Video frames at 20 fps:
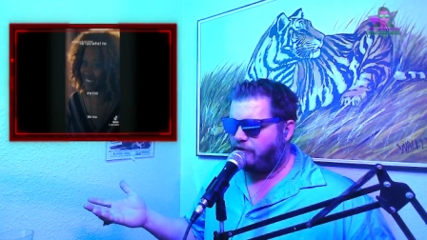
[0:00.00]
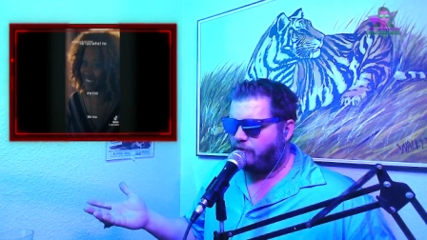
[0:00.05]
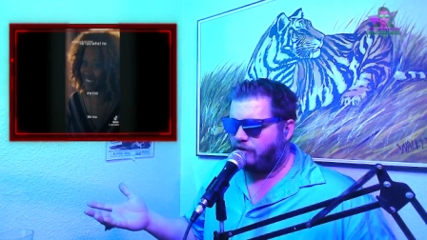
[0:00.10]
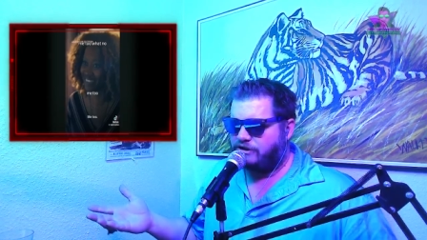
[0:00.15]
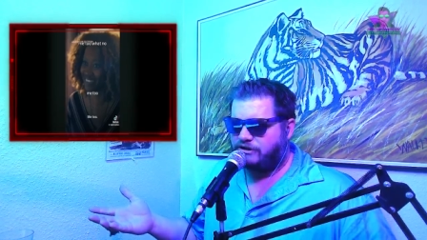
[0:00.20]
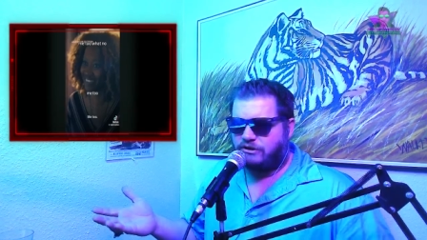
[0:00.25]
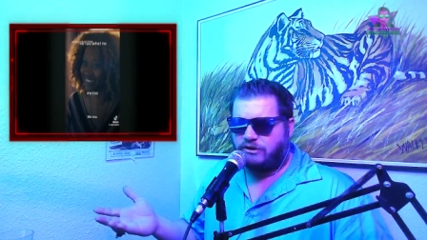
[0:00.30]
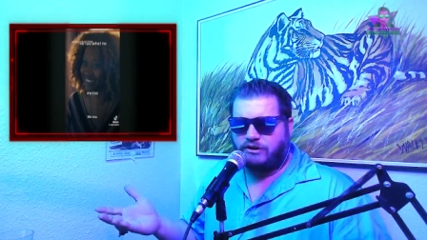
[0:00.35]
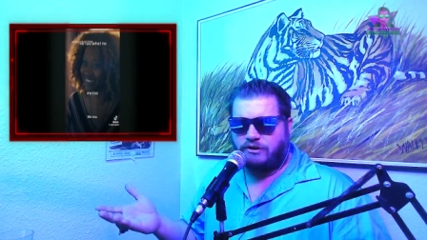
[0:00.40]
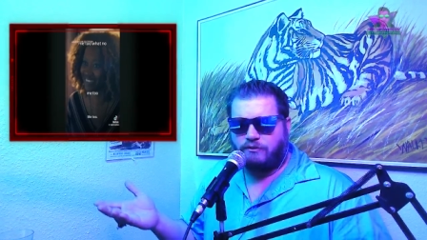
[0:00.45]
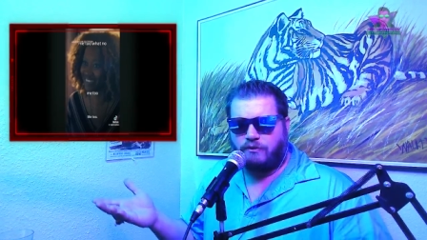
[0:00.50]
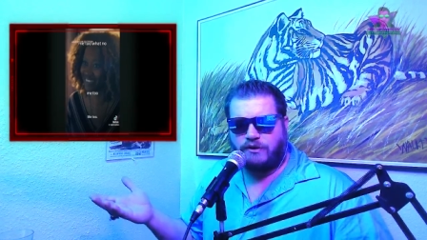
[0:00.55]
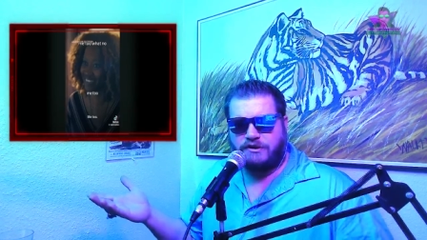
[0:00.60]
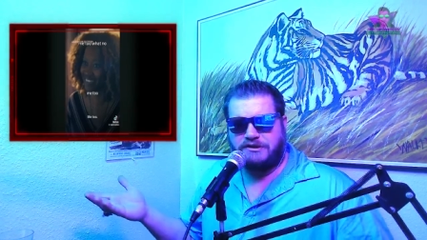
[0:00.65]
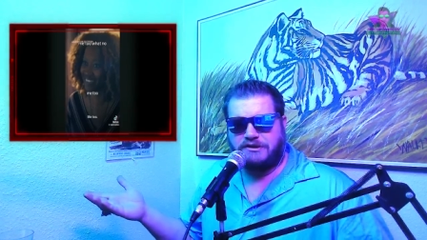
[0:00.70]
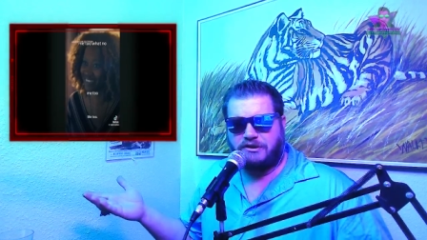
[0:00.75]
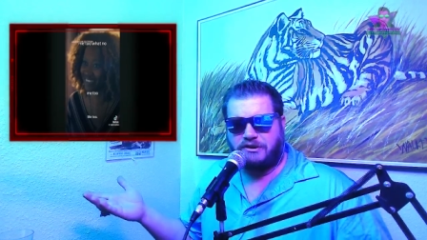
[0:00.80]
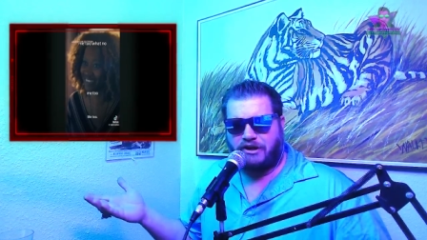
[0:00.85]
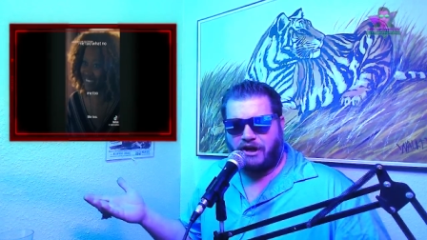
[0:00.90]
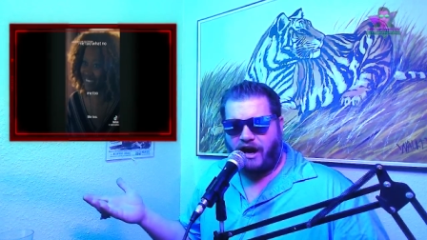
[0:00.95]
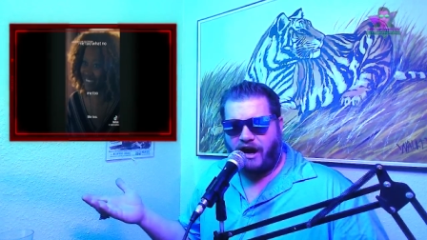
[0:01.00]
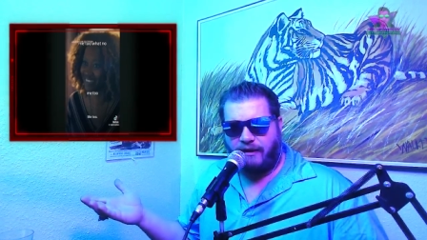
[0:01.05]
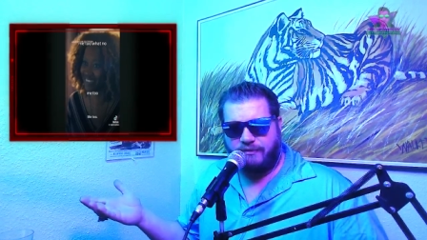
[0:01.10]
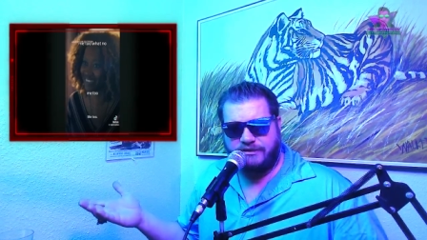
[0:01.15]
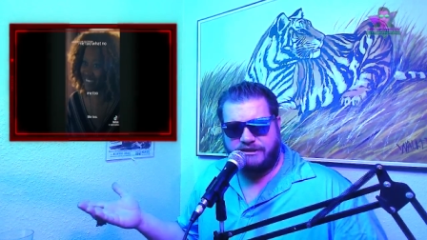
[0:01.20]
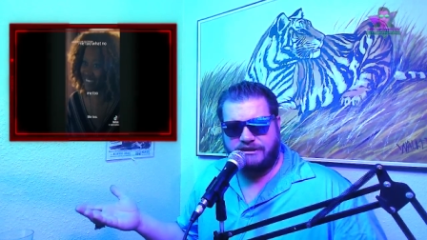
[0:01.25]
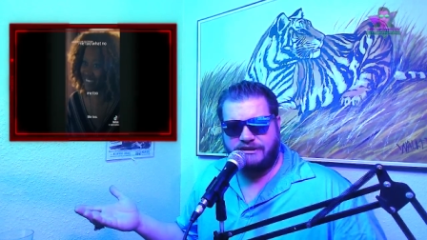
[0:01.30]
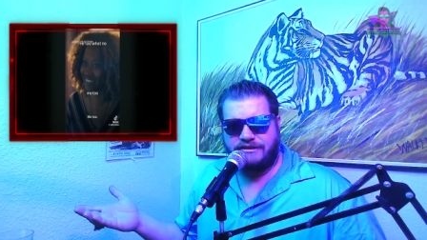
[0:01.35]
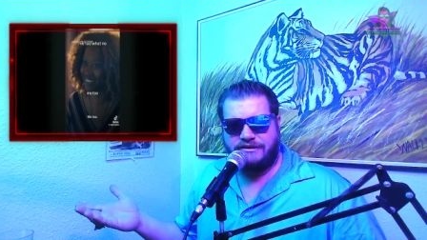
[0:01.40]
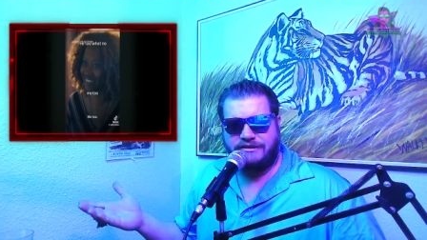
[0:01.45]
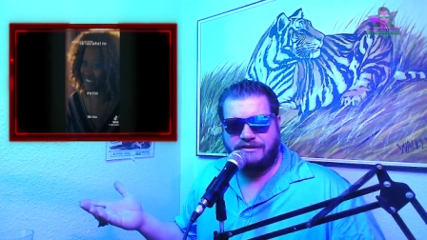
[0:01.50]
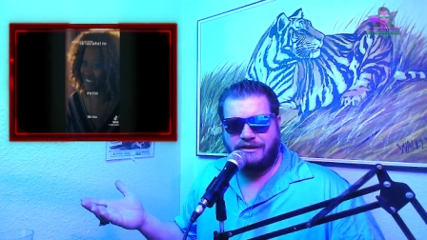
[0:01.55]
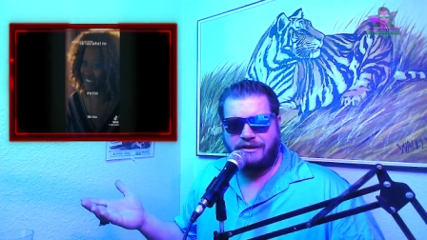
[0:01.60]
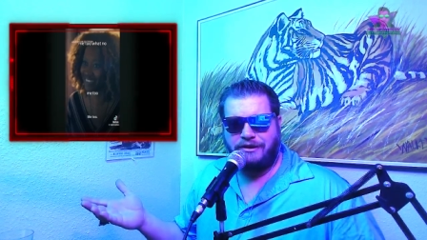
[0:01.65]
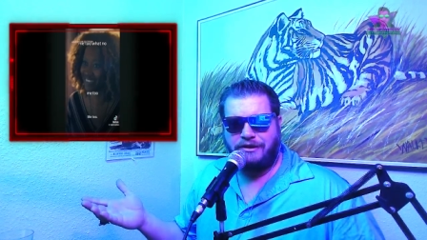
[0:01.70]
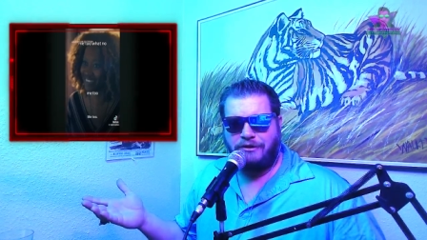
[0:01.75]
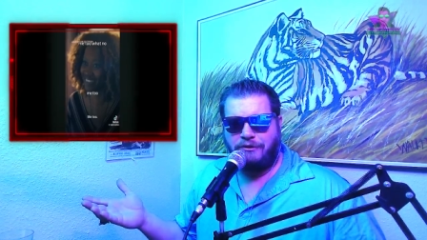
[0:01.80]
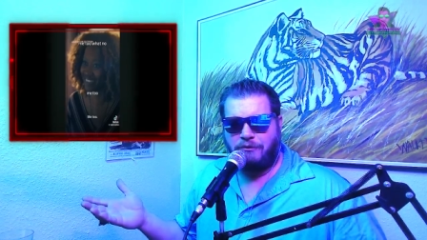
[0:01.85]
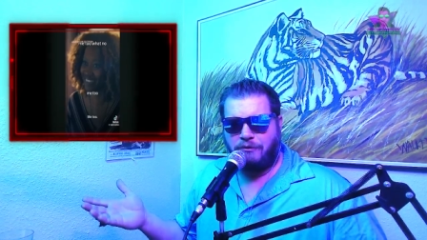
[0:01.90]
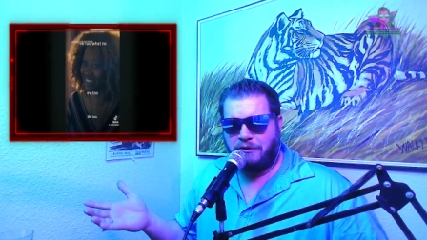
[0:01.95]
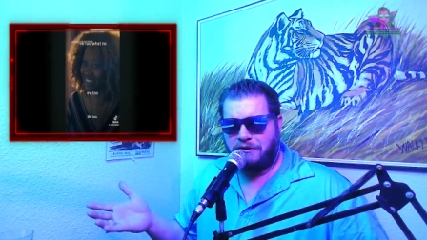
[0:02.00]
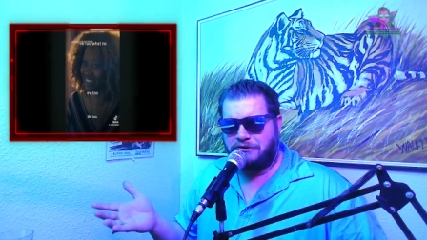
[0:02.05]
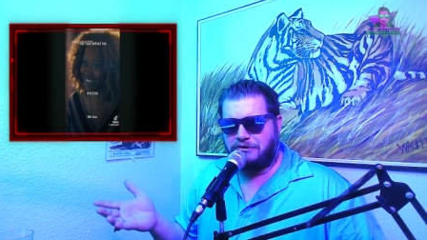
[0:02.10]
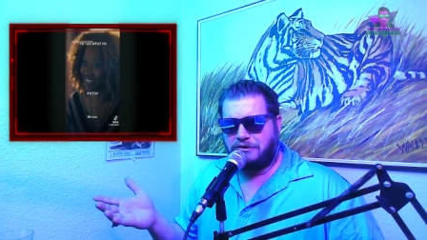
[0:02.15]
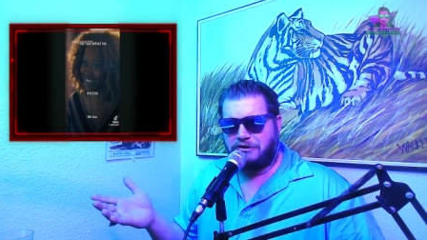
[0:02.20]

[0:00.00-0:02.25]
Was there an option? Was